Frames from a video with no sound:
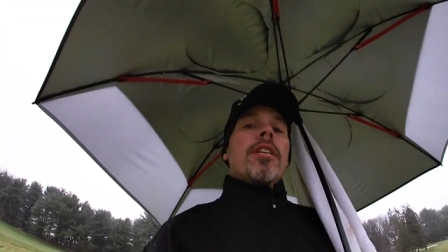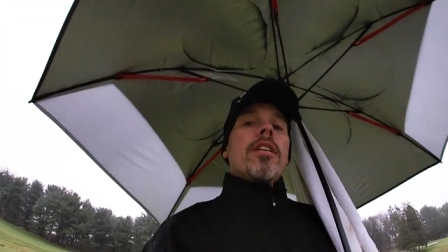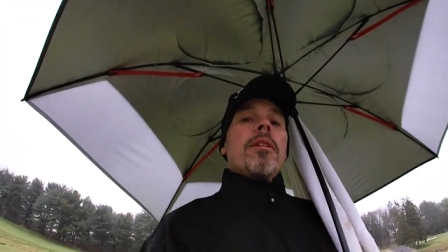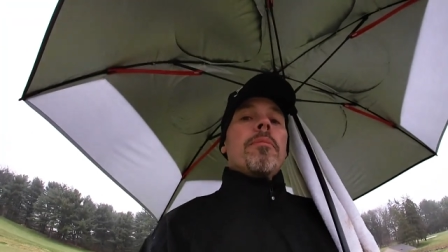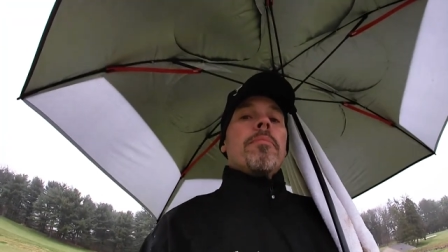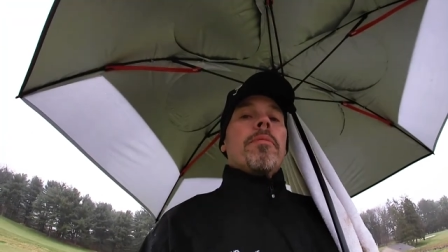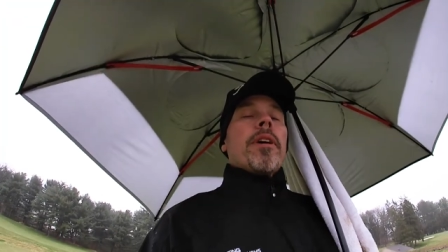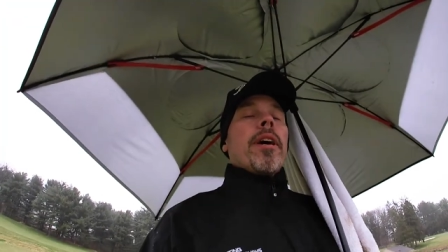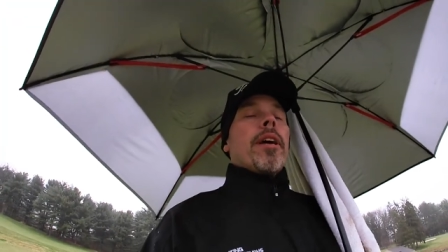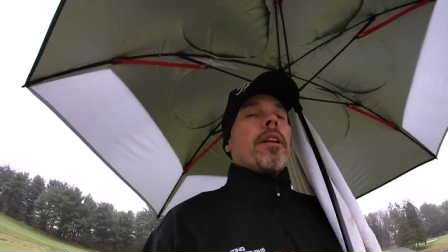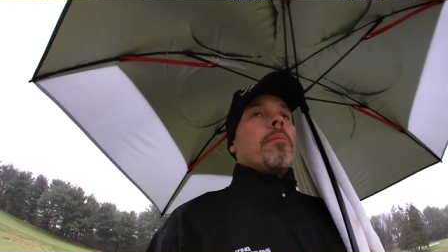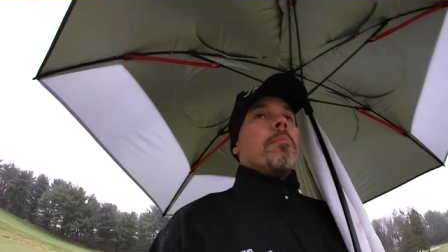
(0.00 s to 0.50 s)

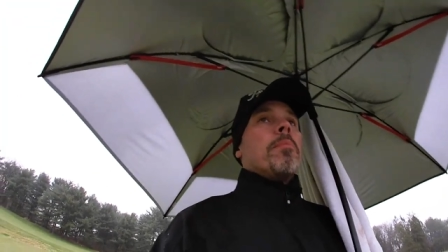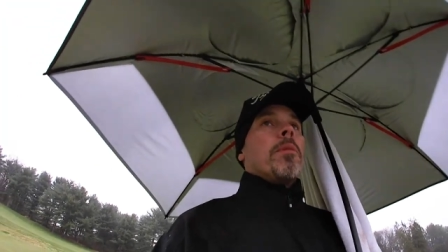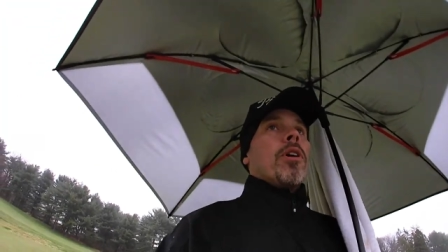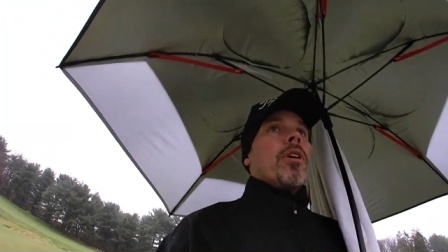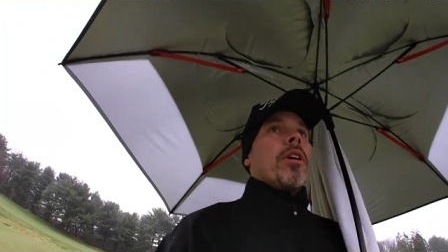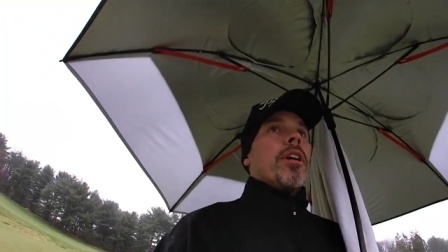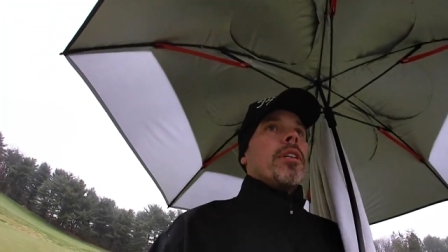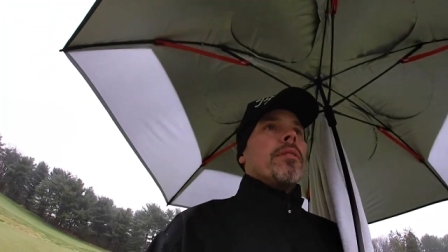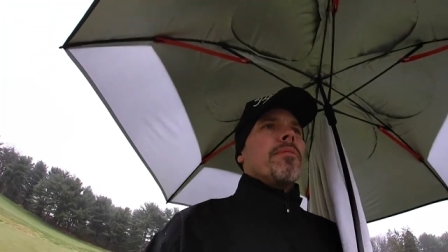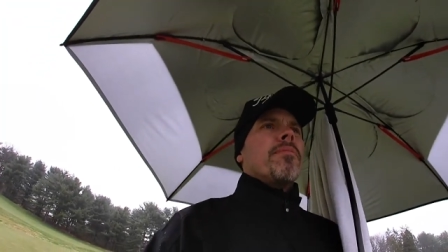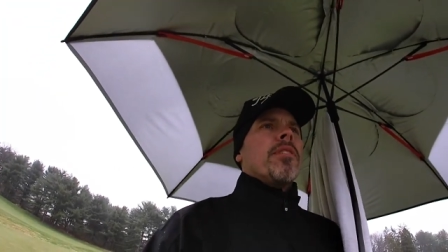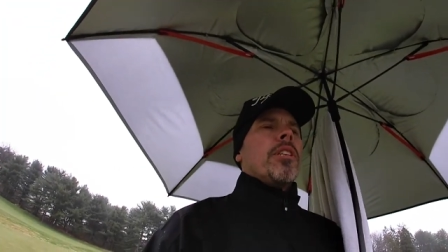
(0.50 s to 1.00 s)
keep that in
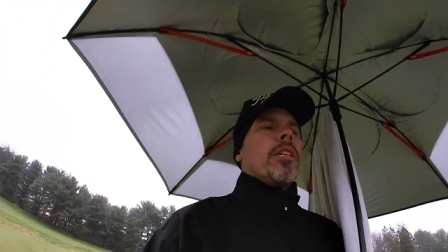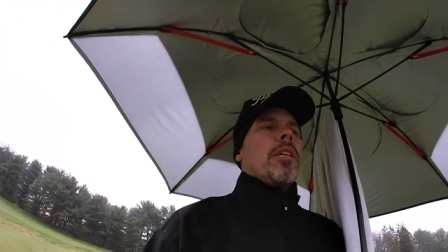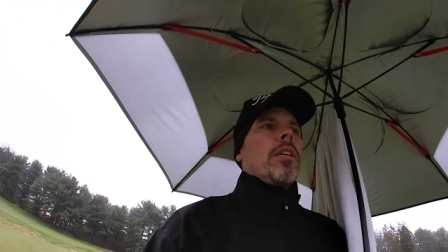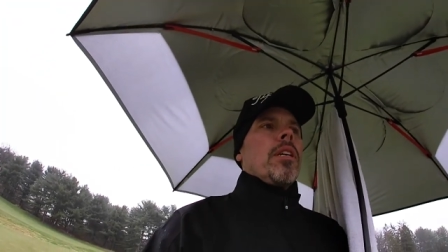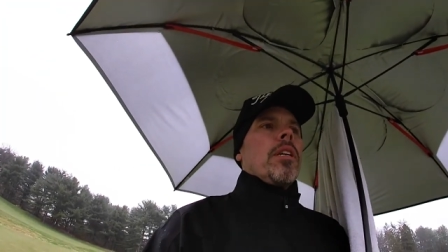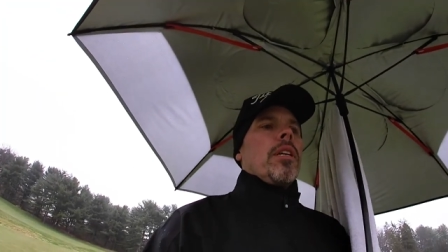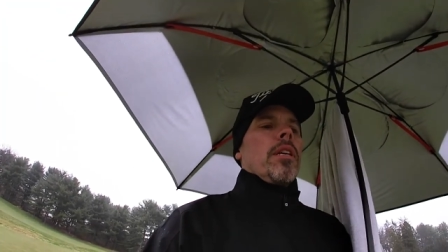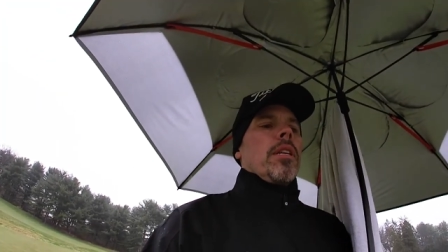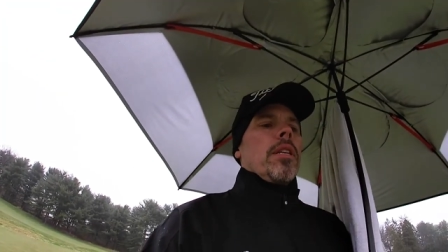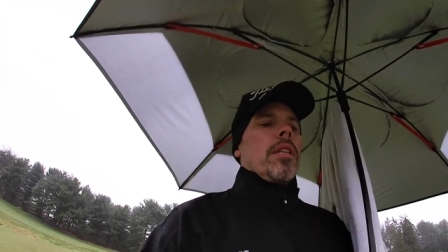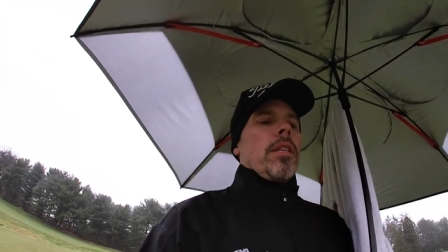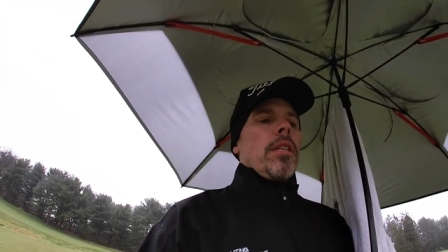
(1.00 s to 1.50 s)
mind.
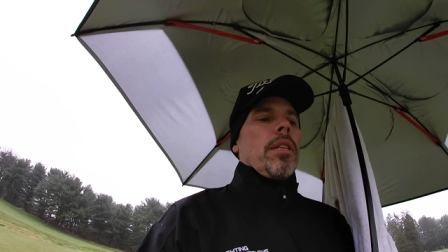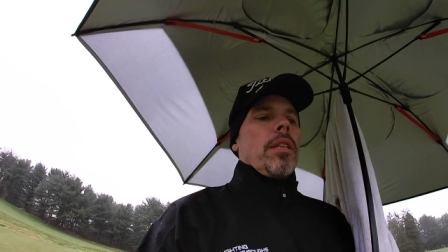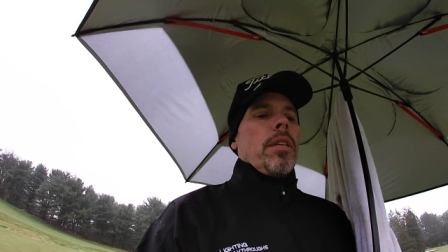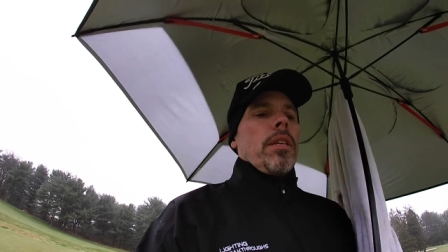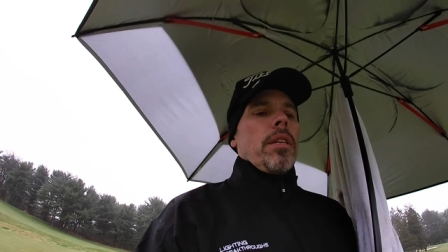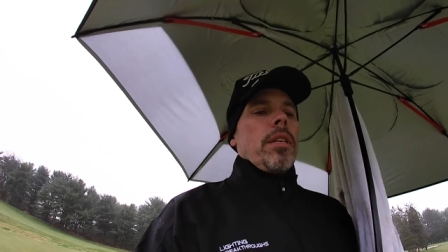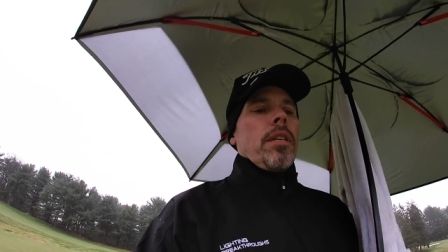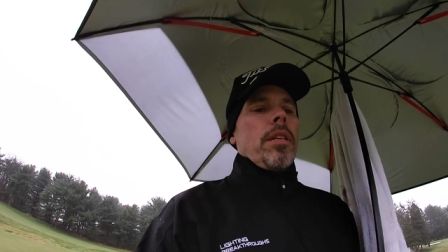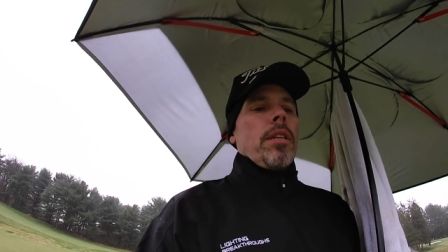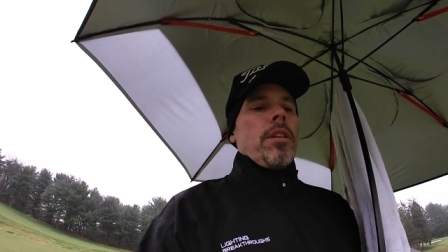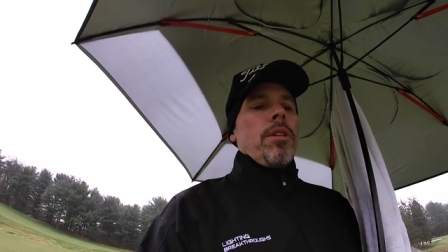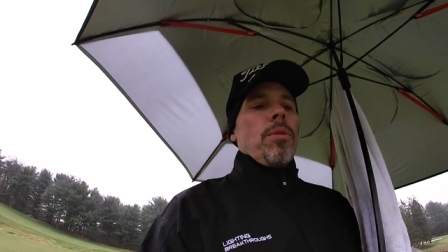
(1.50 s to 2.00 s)

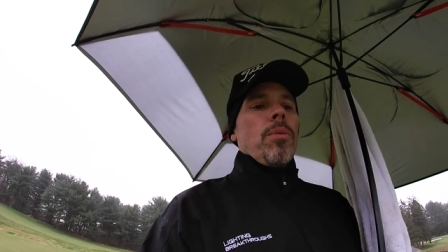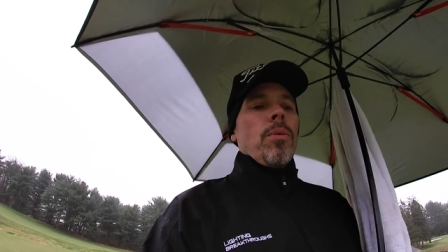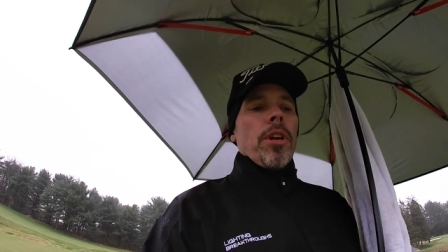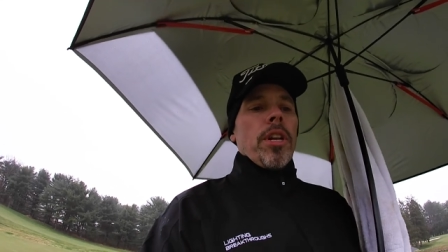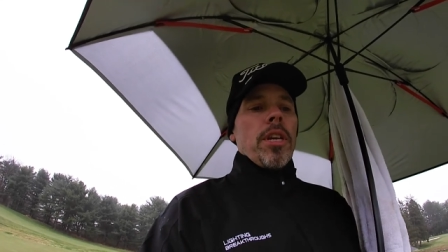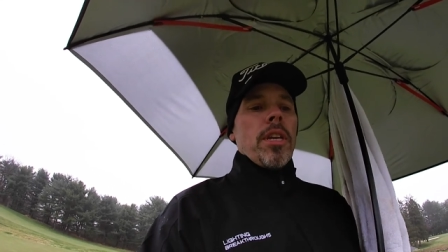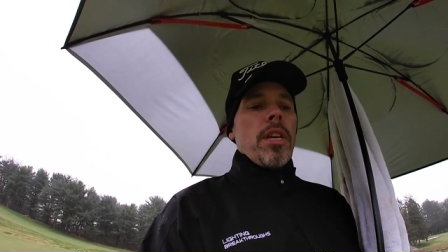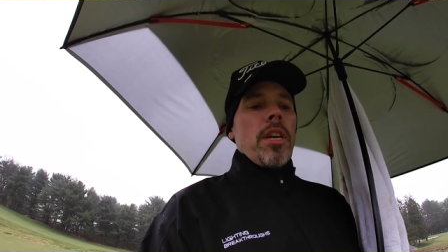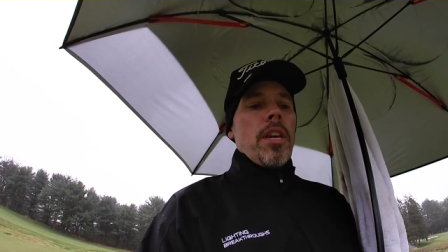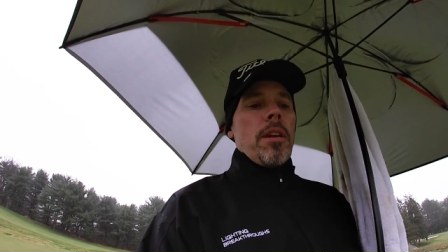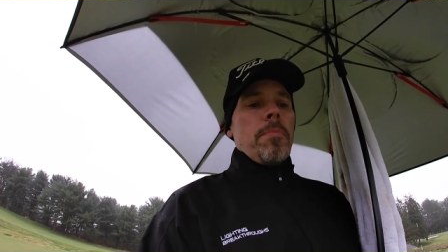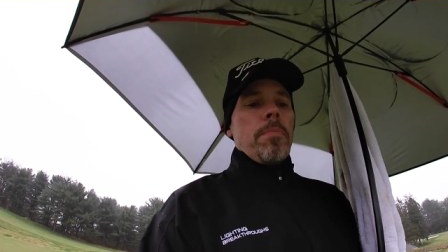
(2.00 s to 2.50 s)
You
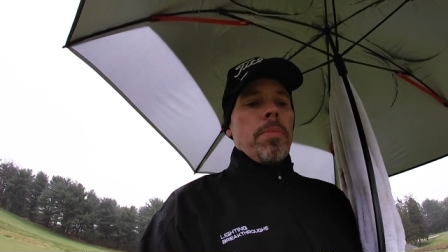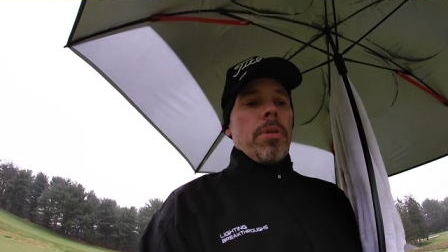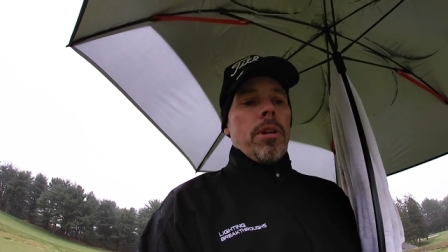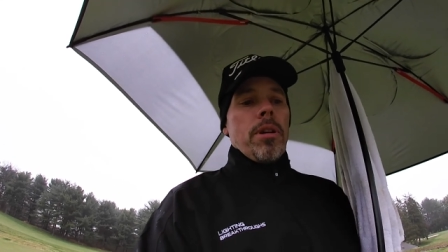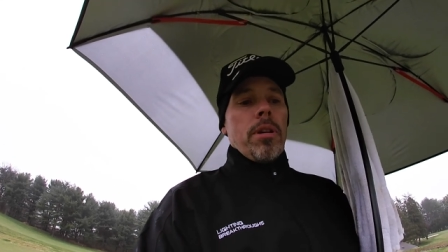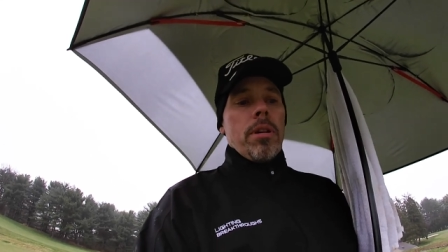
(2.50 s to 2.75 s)
want to keep,